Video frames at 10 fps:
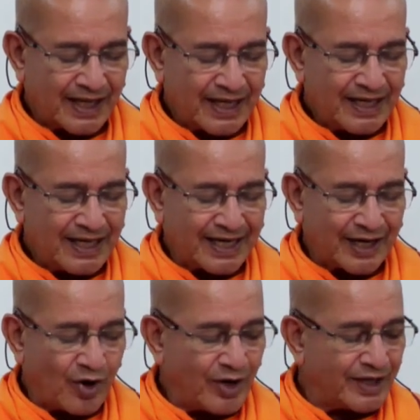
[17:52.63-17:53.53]
He
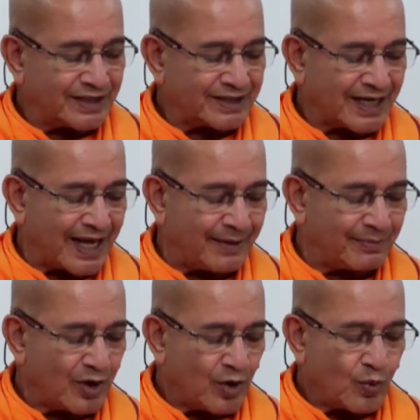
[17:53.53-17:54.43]
cannot describe
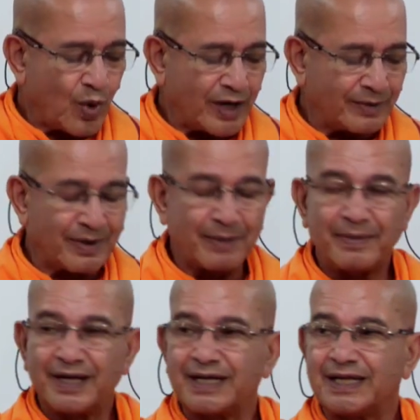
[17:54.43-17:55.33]
what
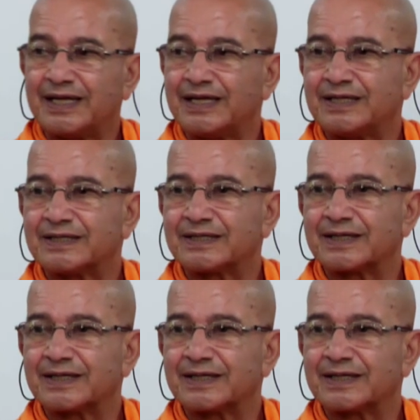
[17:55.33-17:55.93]
Brahman is.